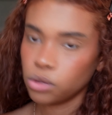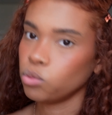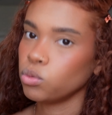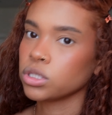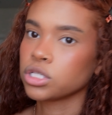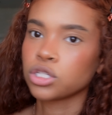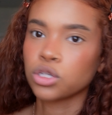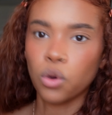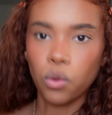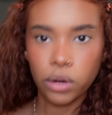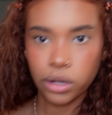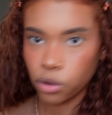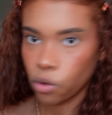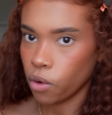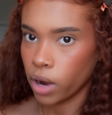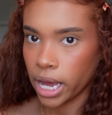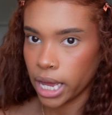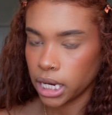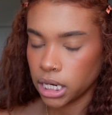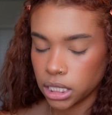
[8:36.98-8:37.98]
what's going
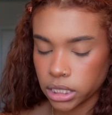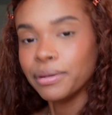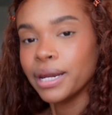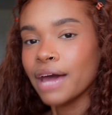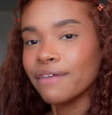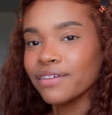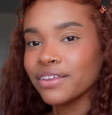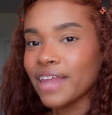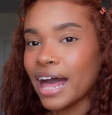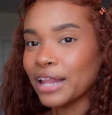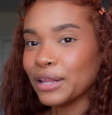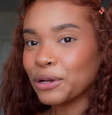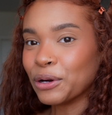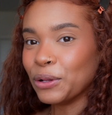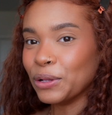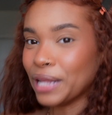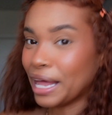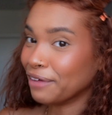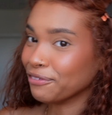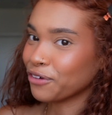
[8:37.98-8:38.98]
on? I've been having that
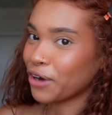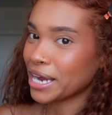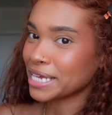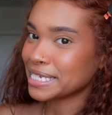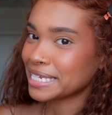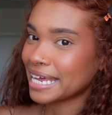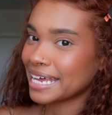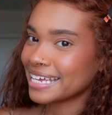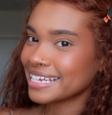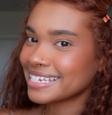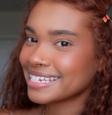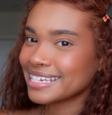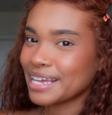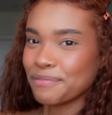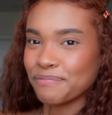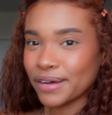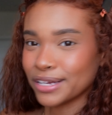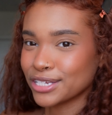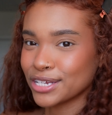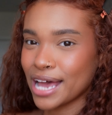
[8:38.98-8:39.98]
little life crisis.
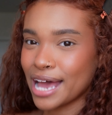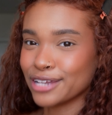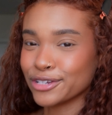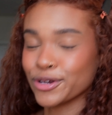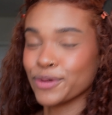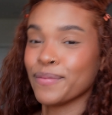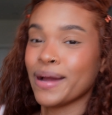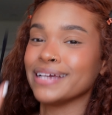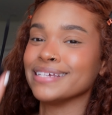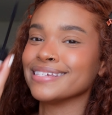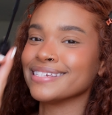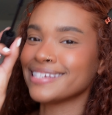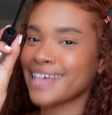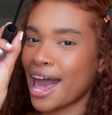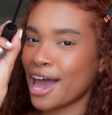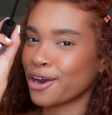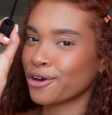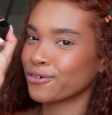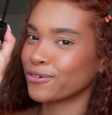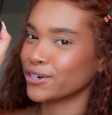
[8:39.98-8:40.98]
I'm about to enter my
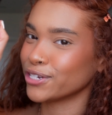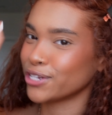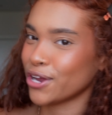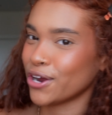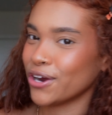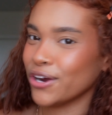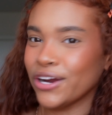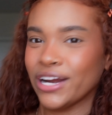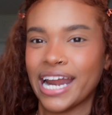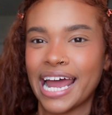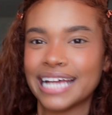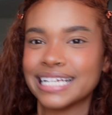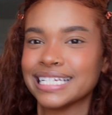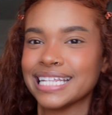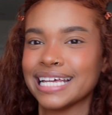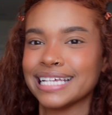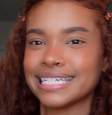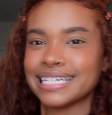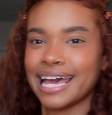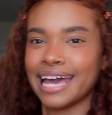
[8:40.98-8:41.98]
Saturn return, as
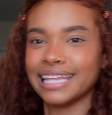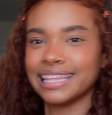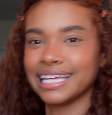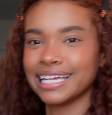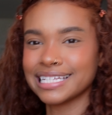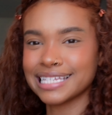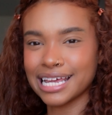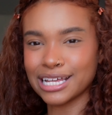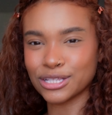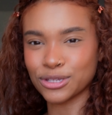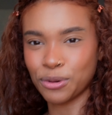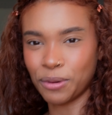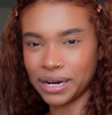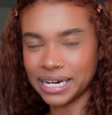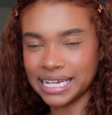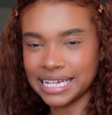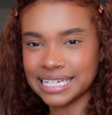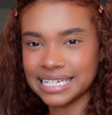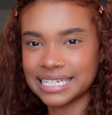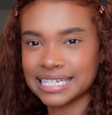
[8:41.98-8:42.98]
they say. I think it's like
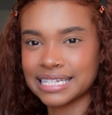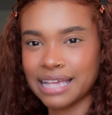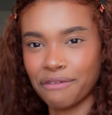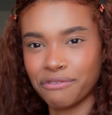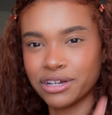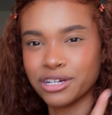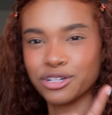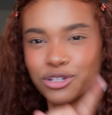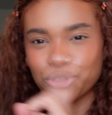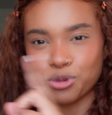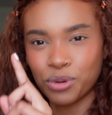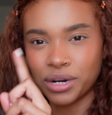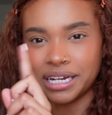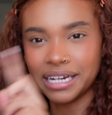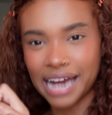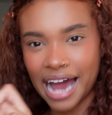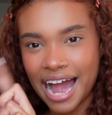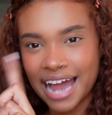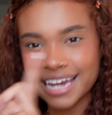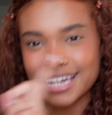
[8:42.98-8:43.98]
27 to
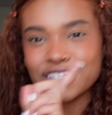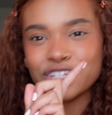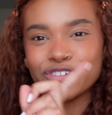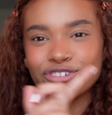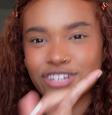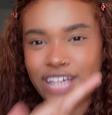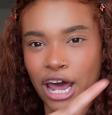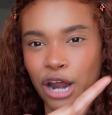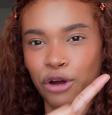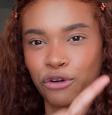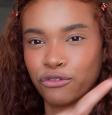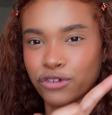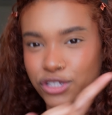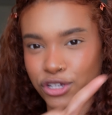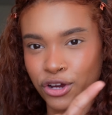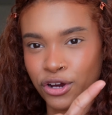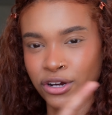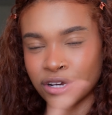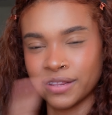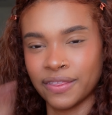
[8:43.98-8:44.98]
29 is your Saturn
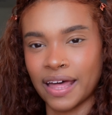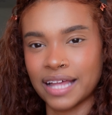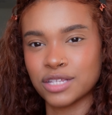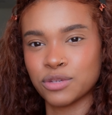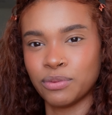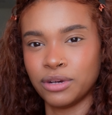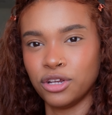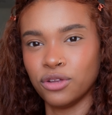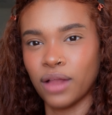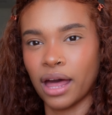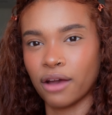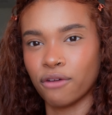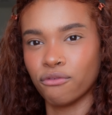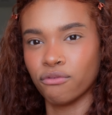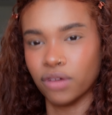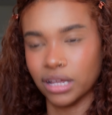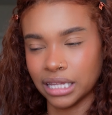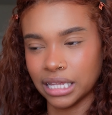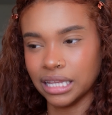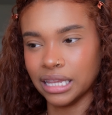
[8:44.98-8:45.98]
return, and that's when you like
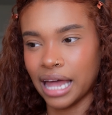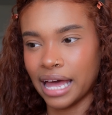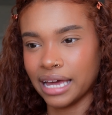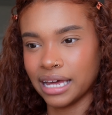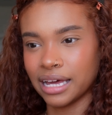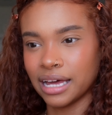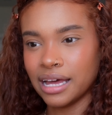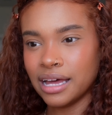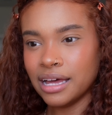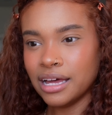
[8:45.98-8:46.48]
really like